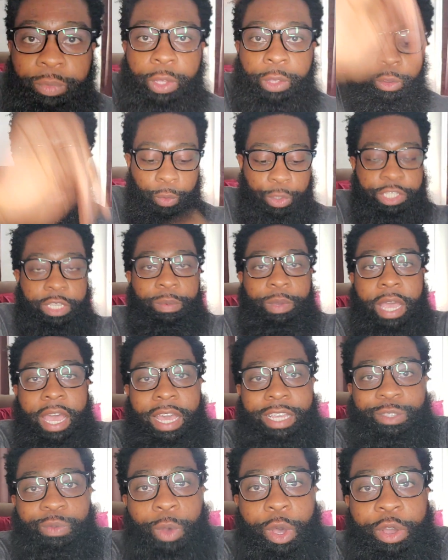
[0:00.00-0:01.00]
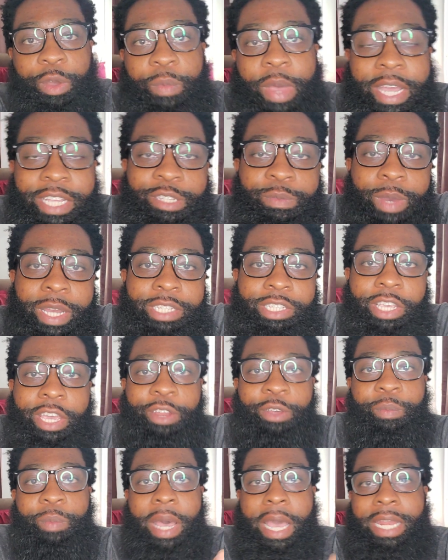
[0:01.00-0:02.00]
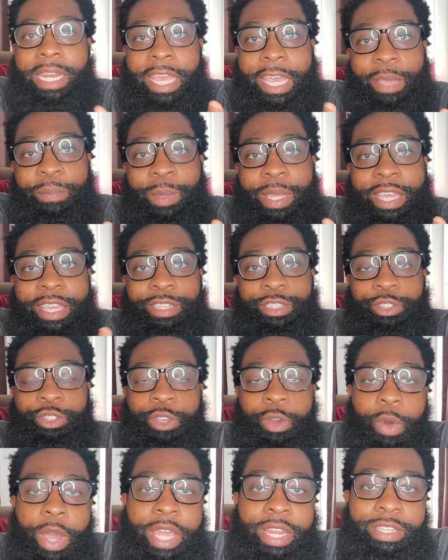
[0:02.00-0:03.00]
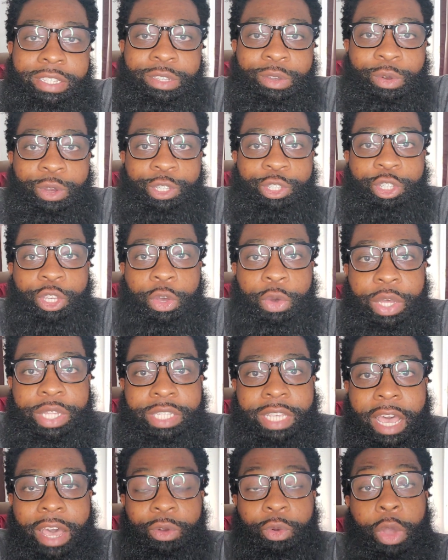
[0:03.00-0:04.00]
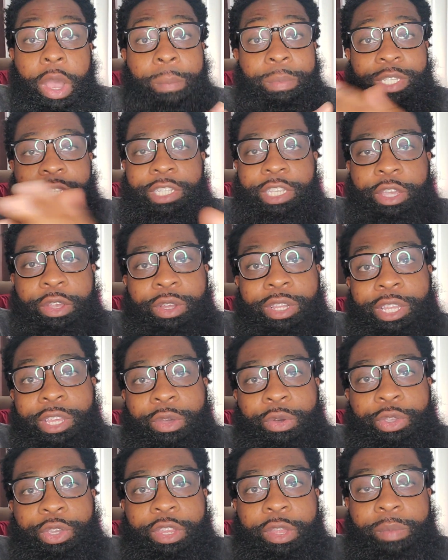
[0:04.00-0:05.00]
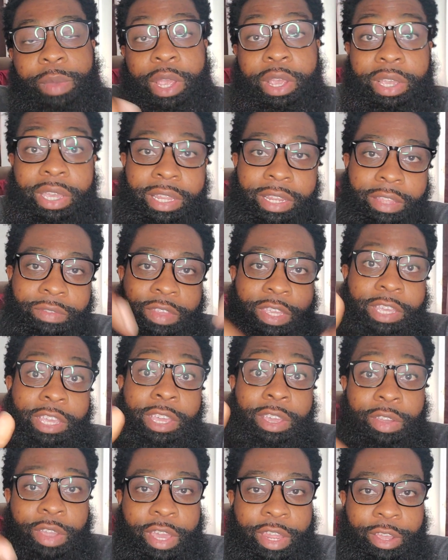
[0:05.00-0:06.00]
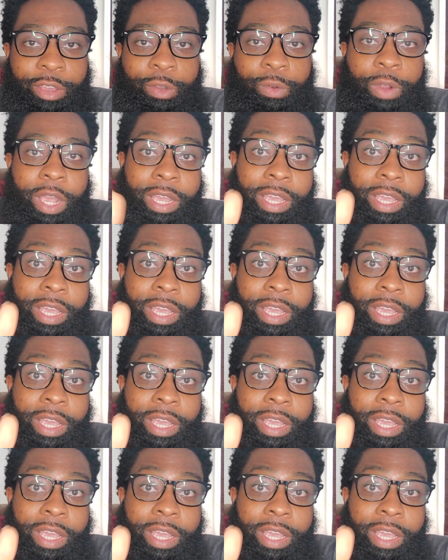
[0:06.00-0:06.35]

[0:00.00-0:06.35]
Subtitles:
What's up, guys? Welcome back to my channel. My name is Joannis or Joe Hatagwa. I'm a Sierra Leone American living here in Accra,